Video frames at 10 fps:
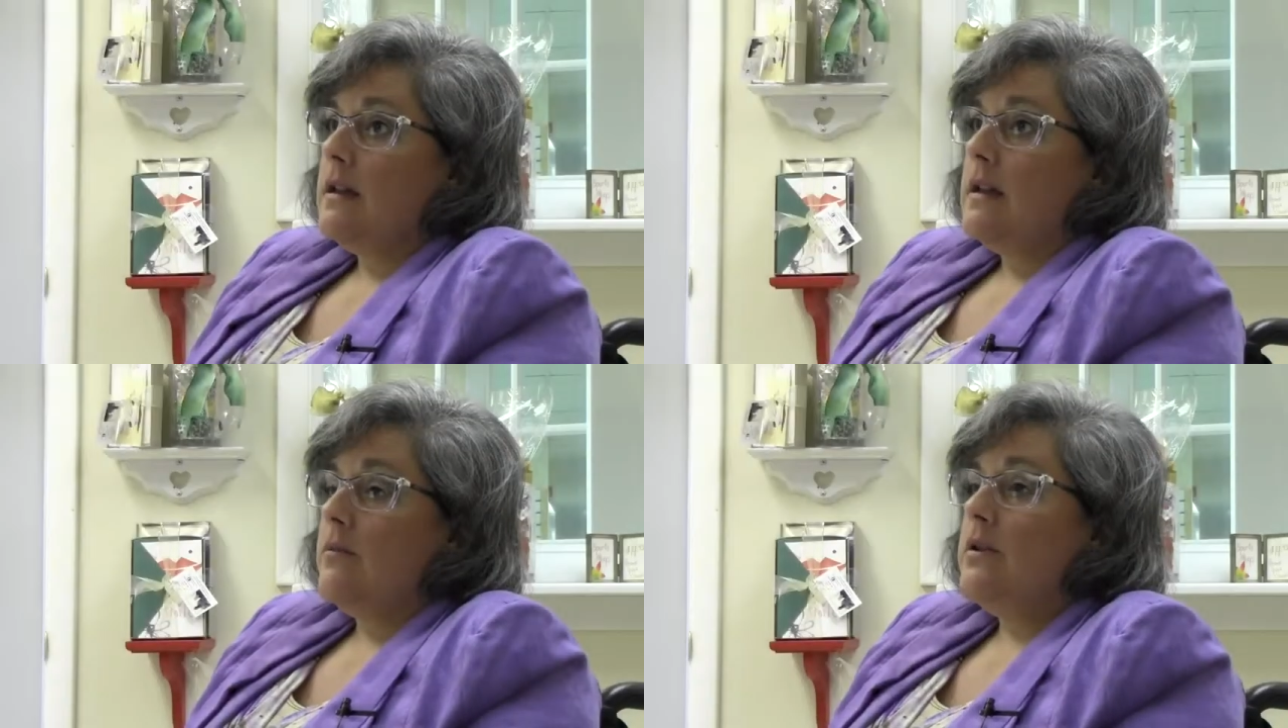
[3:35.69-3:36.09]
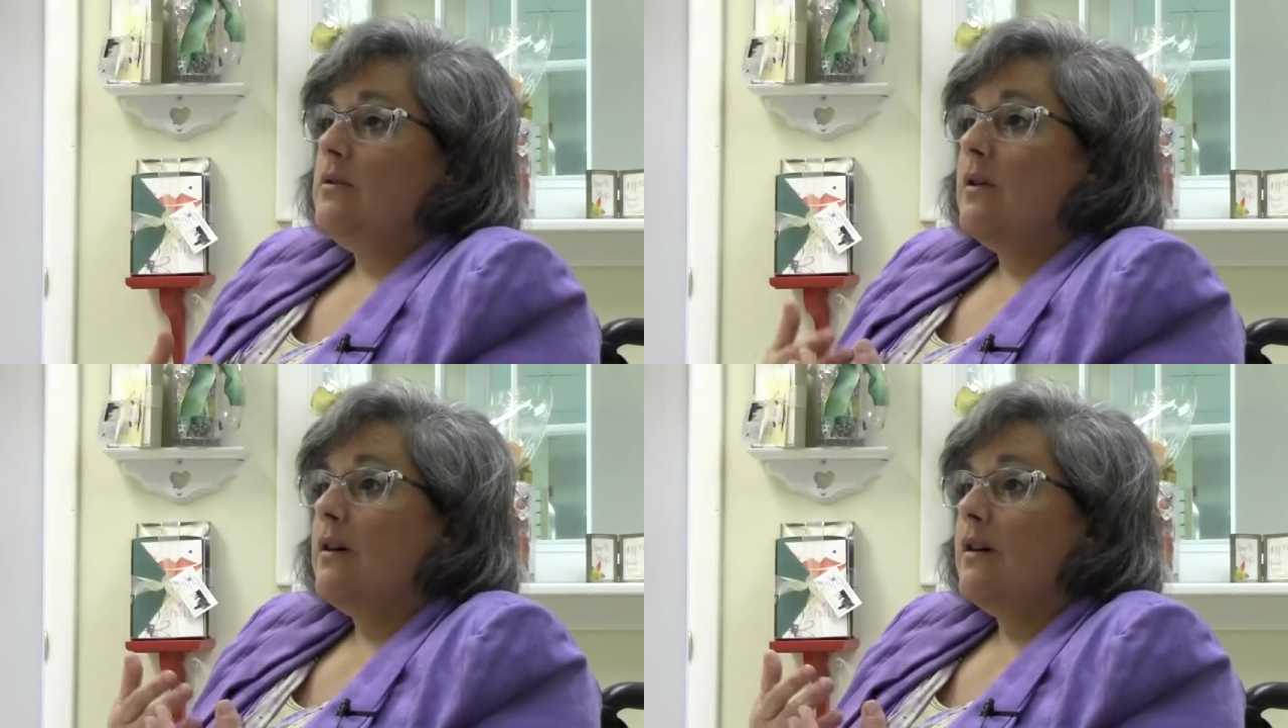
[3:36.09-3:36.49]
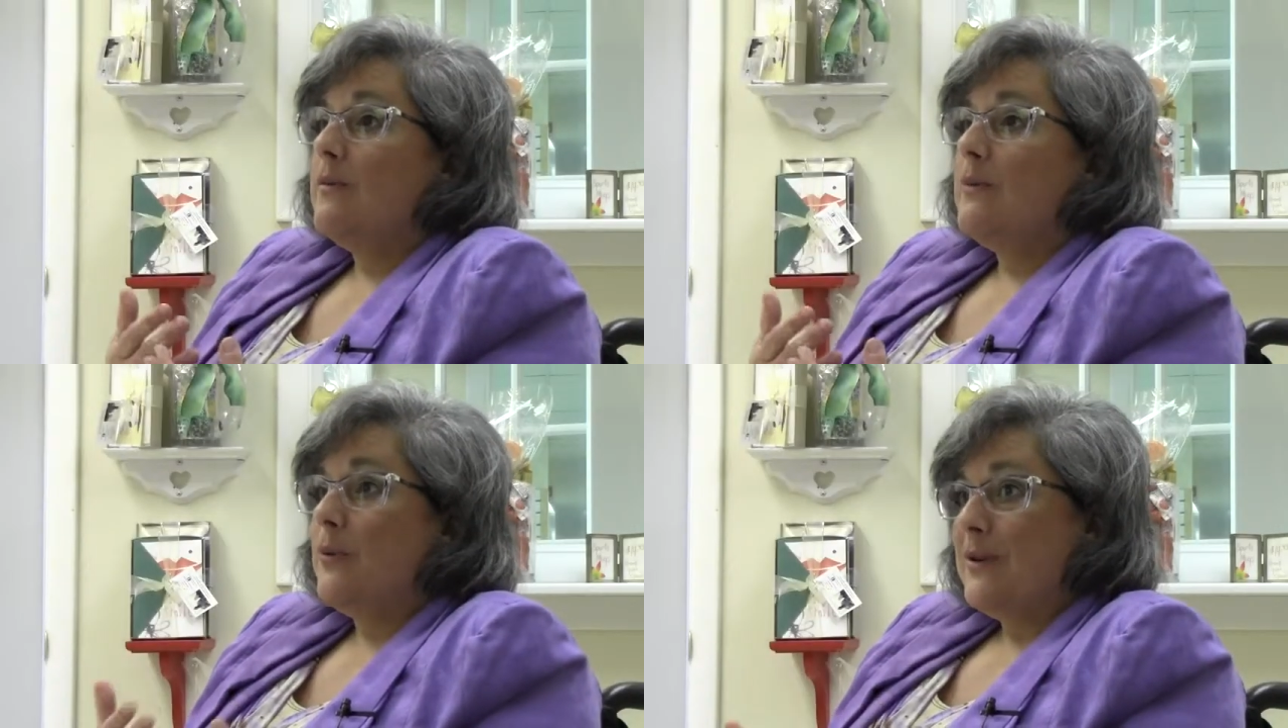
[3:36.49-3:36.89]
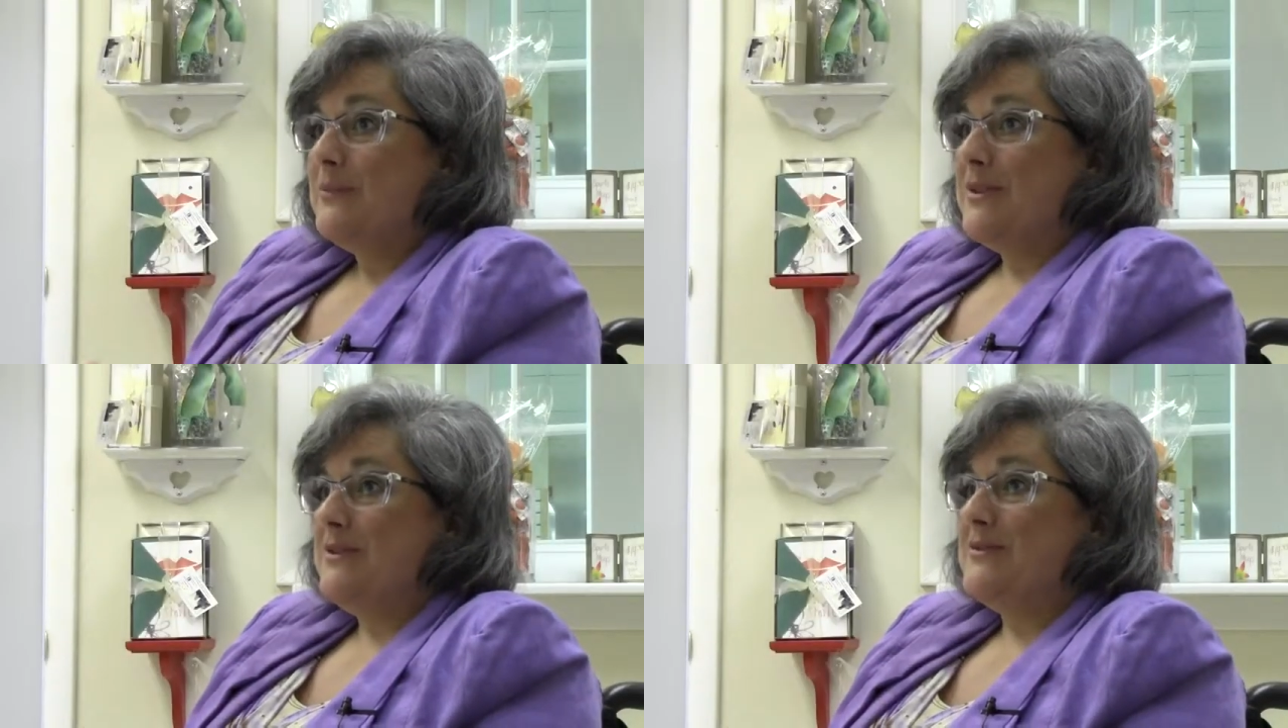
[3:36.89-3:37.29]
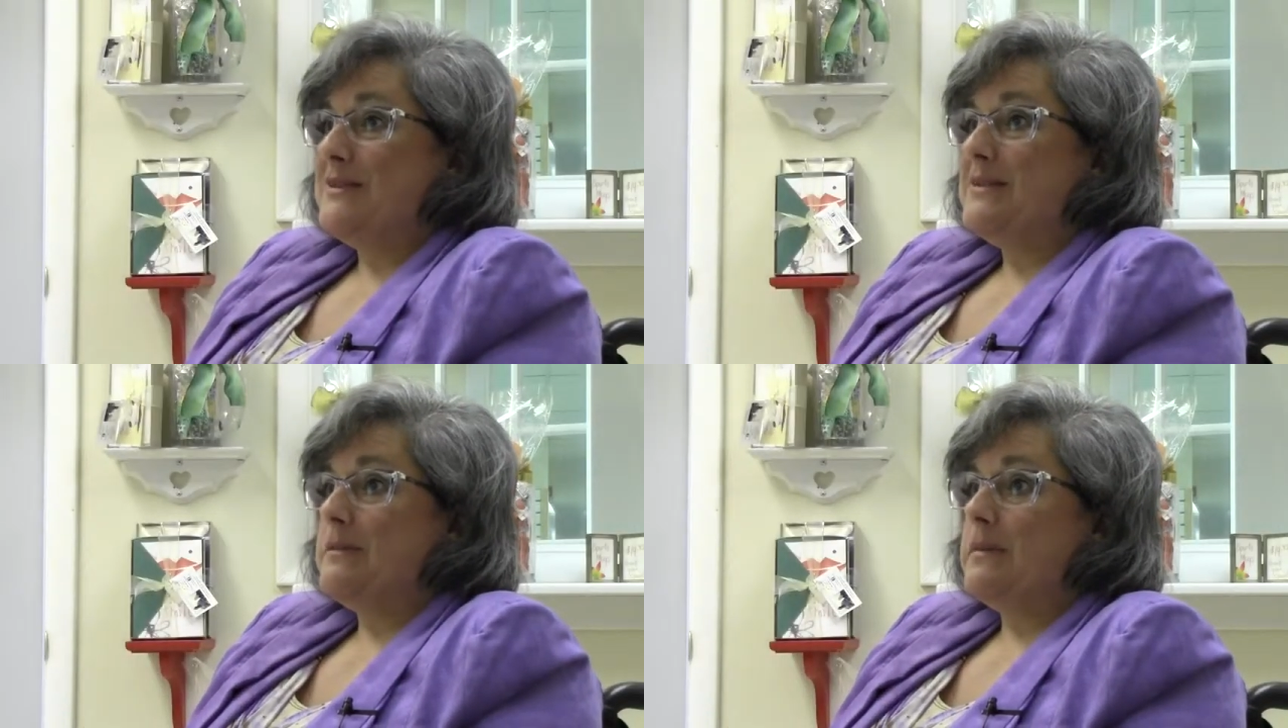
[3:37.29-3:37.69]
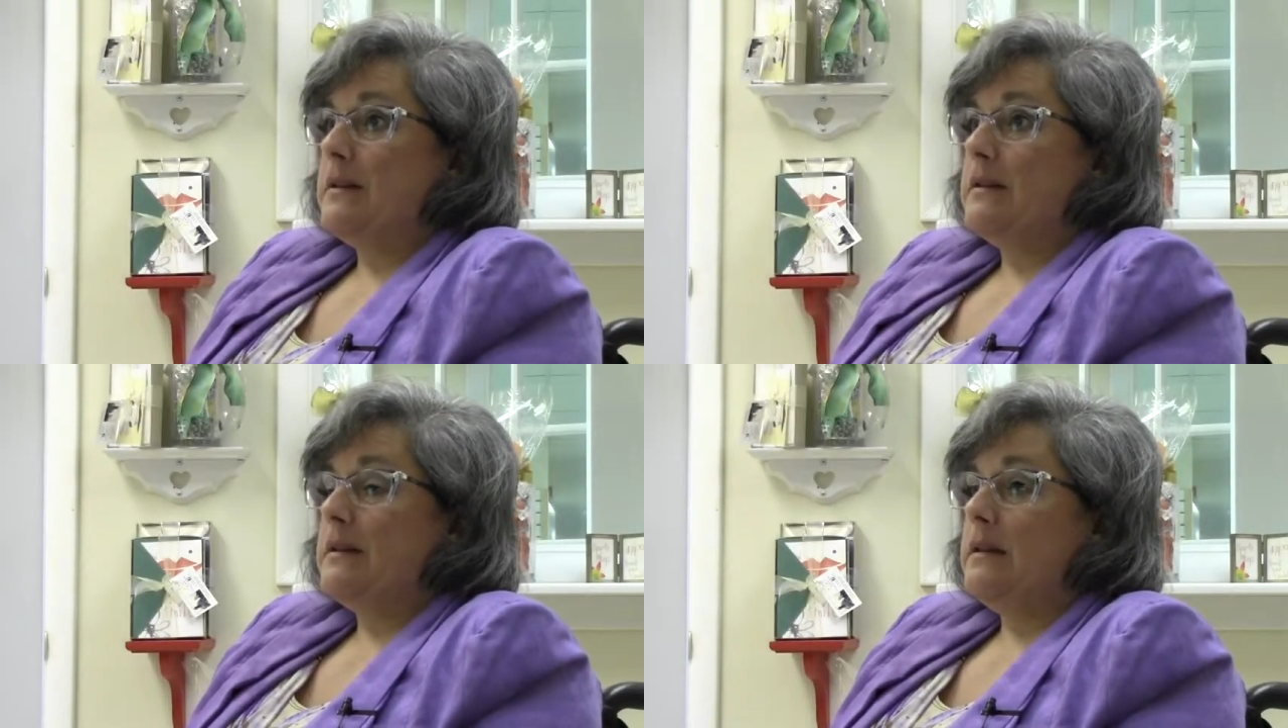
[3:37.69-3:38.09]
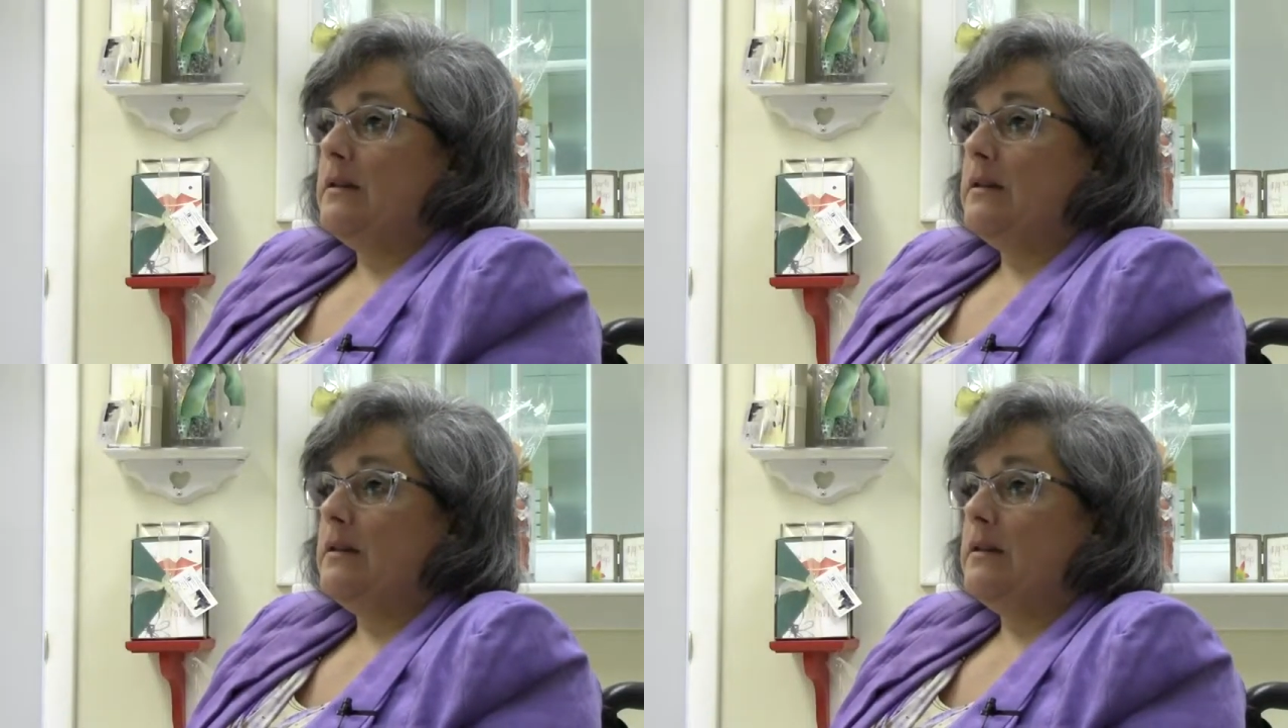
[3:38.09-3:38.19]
When you are born with your disability,